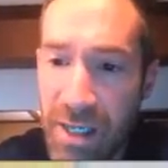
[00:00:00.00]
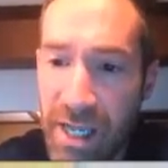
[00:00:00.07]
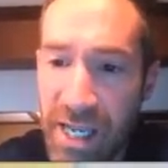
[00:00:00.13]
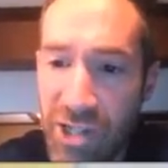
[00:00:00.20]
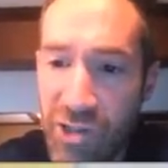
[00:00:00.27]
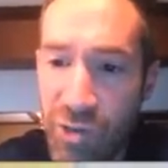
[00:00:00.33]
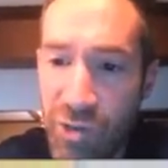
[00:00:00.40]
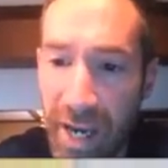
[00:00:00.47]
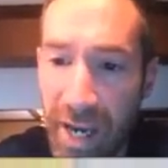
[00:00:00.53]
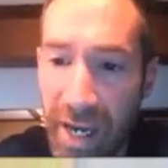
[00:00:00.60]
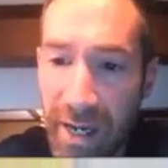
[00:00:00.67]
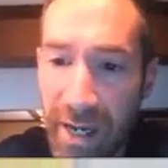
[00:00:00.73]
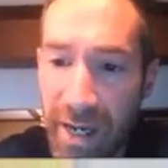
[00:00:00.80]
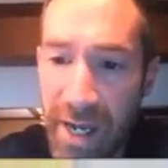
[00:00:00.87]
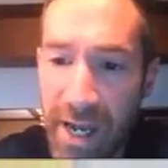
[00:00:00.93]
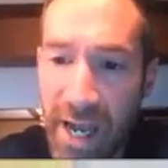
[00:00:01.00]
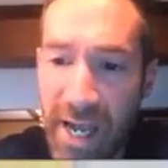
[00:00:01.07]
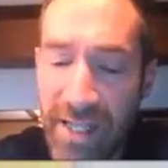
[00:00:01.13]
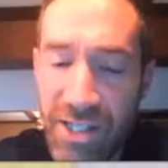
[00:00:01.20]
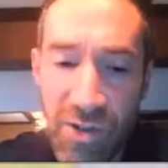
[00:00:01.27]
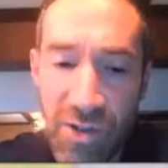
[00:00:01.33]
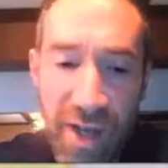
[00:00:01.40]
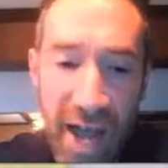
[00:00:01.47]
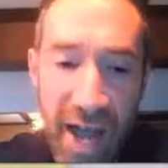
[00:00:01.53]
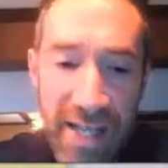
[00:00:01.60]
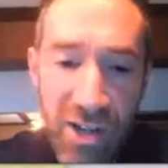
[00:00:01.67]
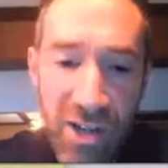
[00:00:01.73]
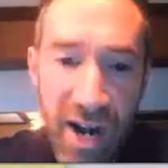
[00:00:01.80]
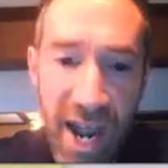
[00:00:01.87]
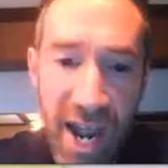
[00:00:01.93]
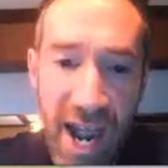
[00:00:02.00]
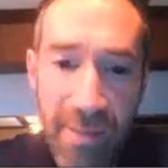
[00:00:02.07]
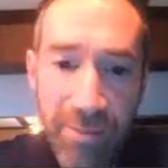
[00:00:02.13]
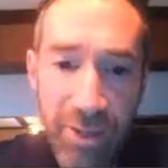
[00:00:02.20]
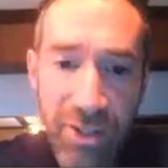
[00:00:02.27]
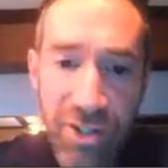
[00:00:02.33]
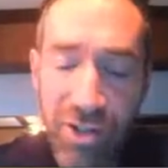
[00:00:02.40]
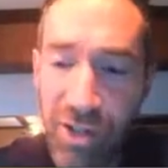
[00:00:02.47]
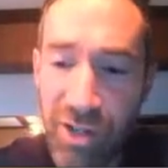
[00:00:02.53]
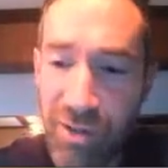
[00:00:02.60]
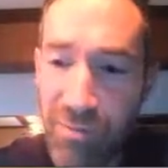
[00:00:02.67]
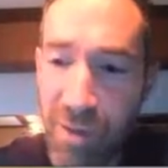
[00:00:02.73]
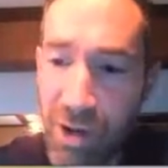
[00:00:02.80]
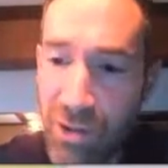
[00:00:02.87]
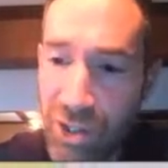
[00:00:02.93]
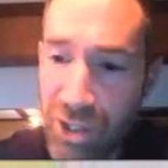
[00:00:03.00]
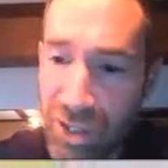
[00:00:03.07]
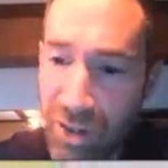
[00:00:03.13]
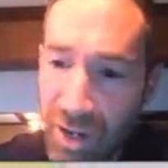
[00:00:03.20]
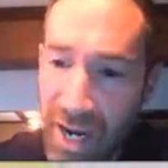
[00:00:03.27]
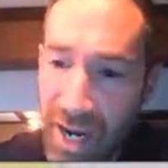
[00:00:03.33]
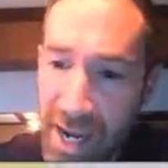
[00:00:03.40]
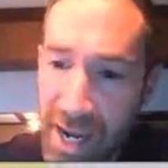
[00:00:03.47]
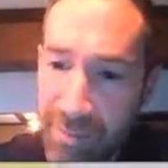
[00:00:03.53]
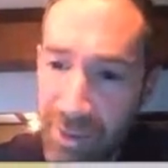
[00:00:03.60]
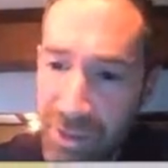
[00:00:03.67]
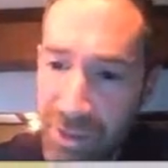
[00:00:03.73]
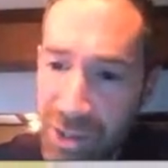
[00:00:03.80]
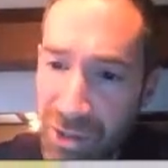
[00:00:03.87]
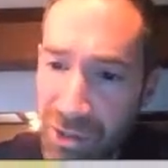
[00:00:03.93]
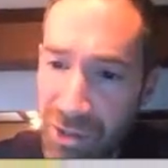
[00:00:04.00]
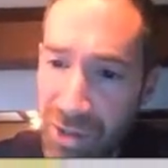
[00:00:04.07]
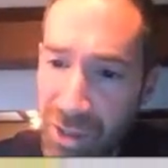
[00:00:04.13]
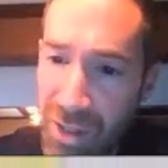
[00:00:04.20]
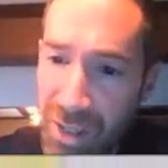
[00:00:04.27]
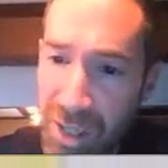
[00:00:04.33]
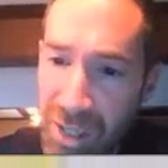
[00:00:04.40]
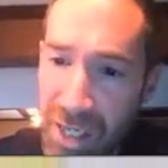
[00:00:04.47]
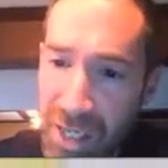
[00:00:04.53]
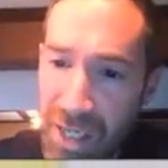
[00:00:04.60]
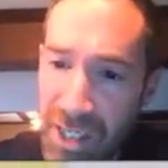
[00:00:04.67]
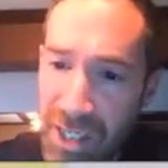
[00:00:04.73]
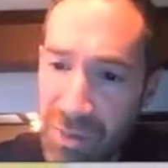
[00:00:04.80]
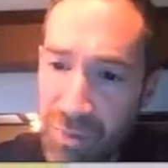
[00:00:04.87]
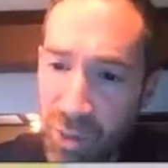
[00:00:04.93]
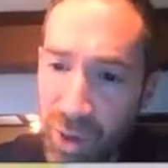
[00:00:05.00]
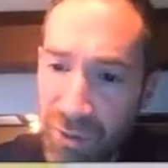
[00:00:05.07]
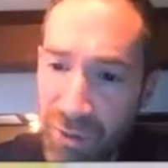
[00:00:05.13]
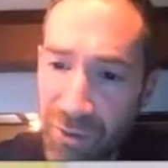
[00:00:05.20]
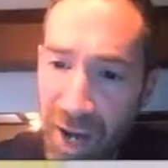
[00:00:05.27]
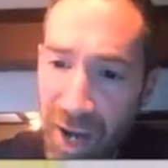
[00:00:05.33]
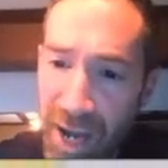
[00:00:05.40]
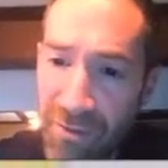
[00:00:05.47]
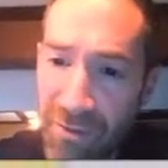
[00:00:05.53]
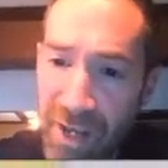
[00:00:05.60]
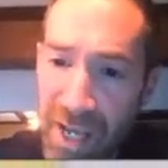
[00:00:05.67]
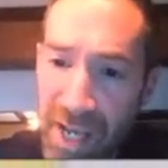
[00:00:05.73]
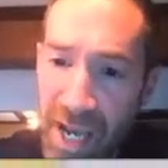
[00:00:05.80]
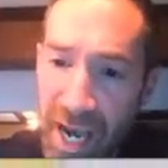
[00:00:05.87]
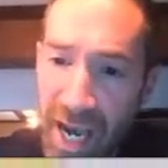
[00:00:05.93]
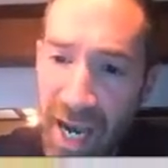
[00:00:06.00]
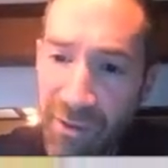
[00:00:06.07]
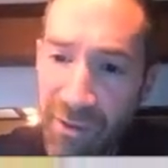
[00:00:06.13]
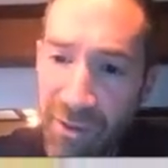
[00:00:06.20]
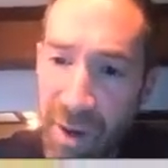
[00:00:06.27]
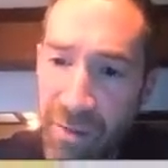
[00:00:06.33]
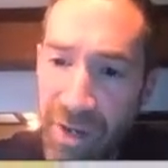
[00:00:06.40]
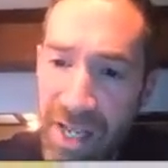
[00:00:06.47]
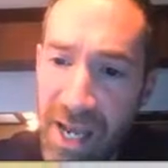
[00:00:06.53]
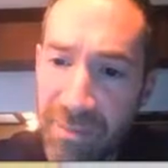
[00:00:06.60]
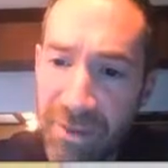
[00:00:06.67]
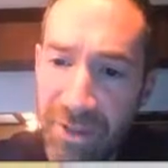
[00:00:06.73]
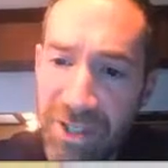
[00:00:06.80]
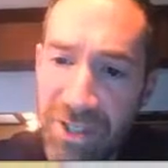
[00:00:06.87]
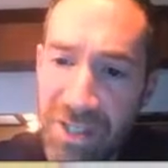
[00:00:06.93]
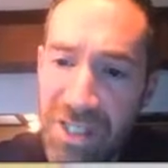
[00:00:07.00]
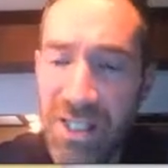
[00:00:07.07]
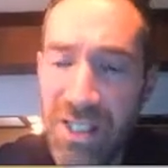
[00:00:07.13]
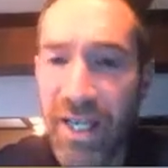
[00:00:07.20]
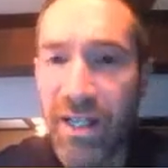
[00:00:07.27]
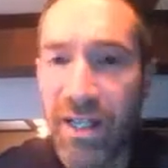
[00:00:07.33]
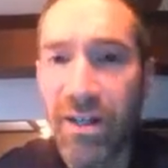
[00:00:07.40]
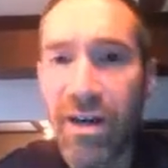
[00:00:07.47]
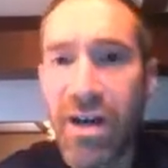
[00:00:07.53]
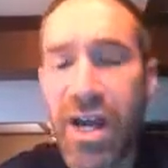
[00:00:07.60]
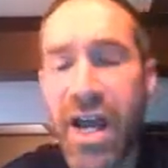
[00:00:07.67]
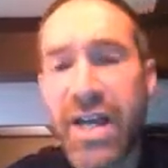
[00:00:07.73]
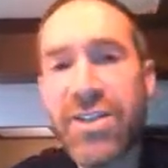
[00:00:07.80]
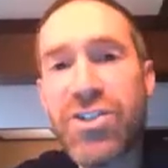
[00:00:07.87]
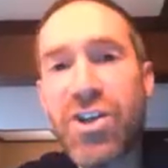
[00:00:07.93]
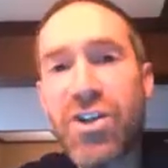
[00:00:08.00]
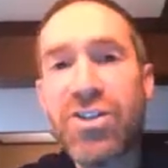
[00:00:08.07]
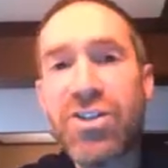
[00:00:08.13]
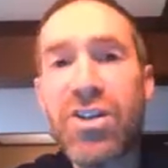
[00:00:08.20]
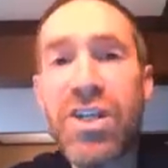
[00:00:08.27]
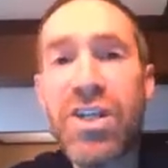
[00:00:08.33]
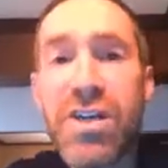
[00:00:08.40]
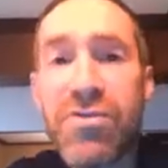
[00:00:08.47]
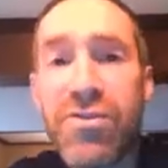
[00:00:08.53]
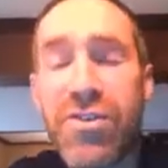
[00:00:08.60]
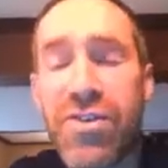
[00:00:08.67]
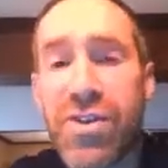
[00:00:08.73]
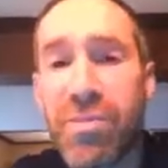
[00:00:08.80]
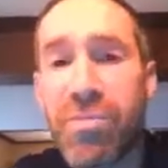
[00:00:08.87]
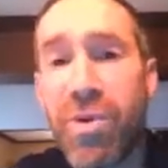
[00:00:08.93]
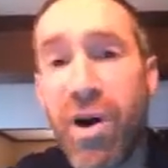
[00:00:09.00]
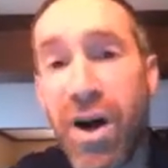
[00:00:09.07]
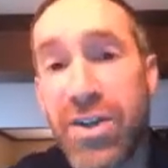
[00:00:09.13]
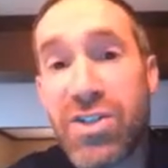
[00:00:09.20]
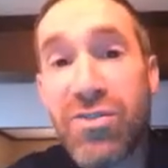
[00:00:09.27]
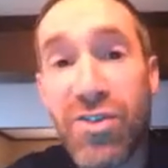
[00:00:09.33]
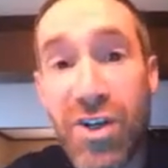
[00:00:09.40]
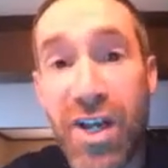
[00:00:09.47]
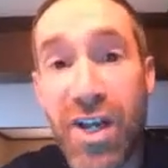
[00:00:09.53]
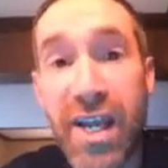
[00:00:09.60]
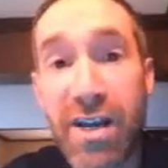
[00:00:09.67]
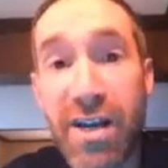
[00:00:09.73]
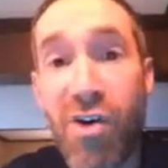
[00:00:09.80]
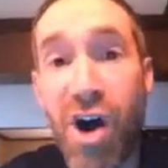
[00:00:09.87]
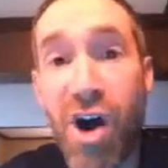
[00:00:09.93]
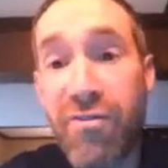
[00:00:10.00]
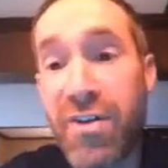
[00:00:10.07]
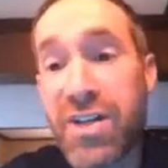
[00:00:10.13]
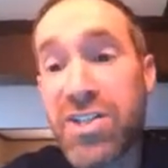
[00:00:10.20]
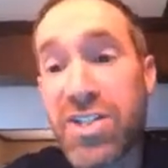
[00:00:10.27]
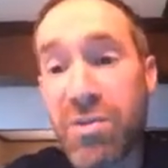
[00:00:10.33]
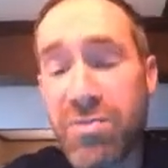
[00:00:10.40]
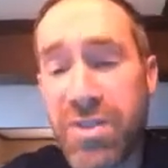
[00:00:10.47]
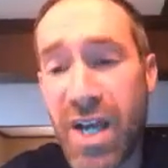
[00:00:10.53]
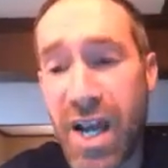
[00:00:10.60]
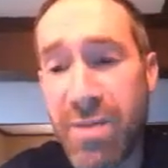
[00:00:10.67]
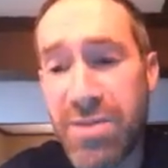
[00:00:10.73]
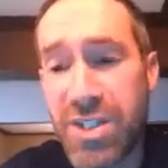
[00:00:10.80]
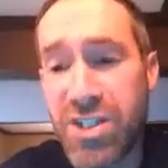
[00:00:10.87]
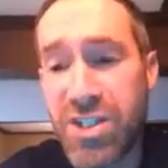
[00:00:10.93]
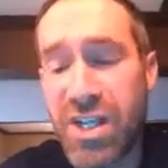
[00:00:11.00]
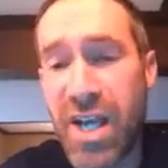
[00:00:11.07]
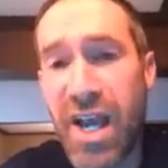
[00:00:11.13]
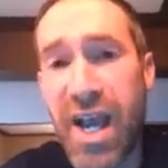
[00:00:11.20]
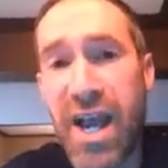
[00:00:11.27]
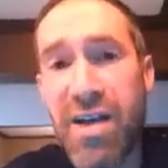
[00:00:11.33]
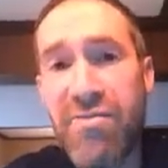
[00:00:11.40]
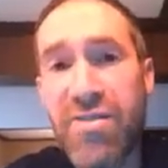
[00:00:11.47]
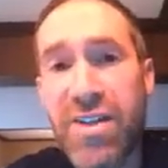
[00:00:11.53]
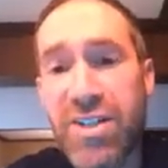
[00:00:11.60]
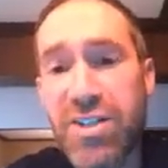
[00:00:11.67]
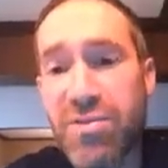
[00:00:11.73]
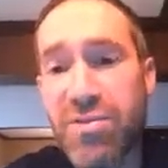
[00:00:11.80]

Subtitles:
each way. And so that's our amplitude of the motion. Our amplitude is 0.5. Remember, the amplitude is a scalar, and so you leave the positive or negative off. Sometimes it's going to have this,